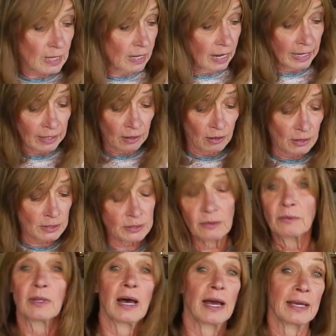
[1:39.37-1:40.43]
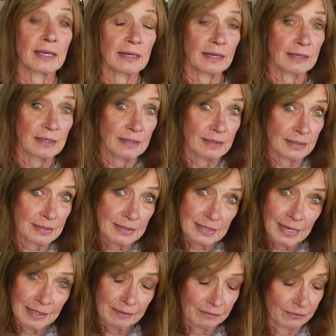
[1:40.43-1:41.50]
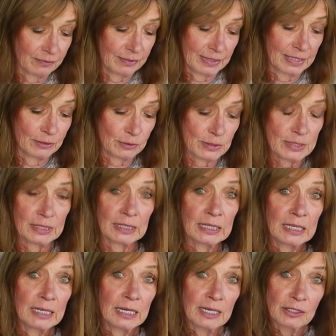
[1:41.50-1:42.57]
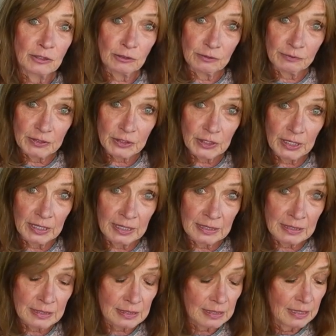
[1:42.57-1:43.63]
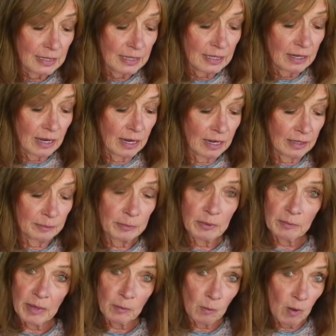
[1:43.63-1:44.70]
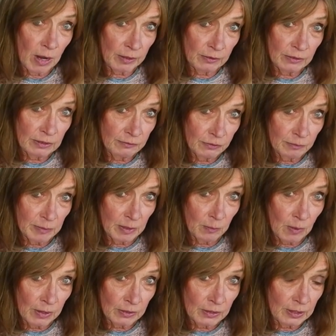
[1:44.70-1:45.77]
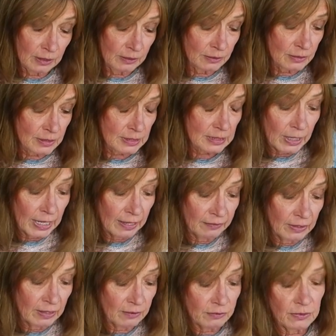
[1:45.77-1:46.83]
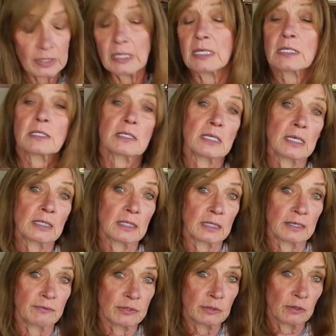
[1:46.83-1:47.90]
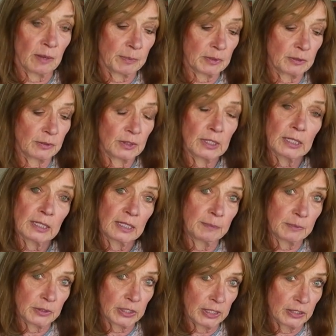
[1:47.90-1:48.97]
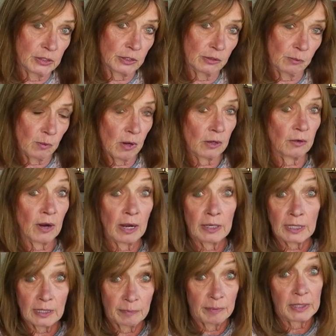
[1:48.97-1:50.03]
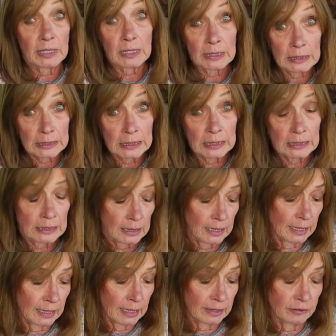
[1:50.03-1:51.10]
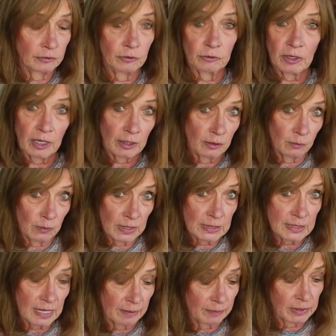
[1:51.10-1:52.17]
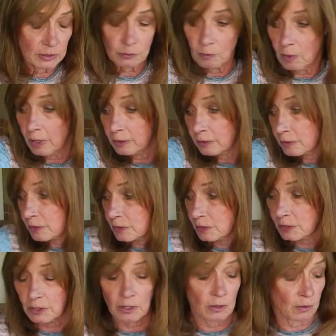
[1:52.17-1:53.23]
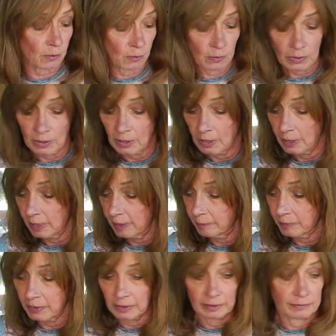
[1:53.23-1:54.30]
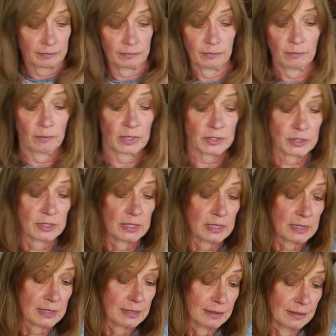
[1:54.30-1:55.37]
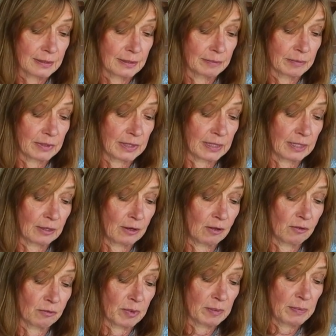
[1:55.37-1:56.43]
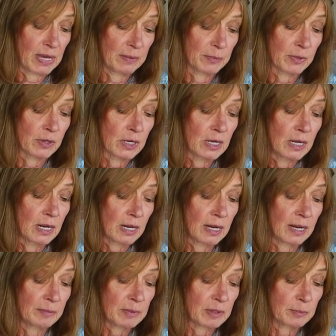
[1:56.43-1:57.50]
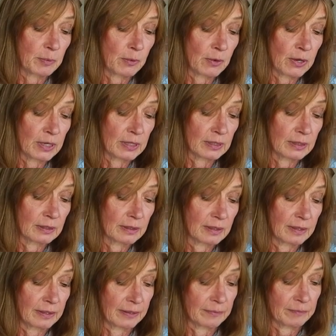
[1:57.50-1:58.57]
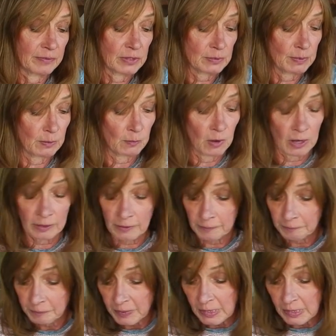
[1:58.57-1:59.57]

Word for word: I also like, this is kind of interesting, tuna fish cans uh, to put my water in for my watercolors. And the other thing is it gives you an opportunity to keep changing the water out and keeping it clean and you're not going to waste that much water. So I'm going to watch this. Let me get it all over my paper. Uh, I'm going to pour it there. There's my water.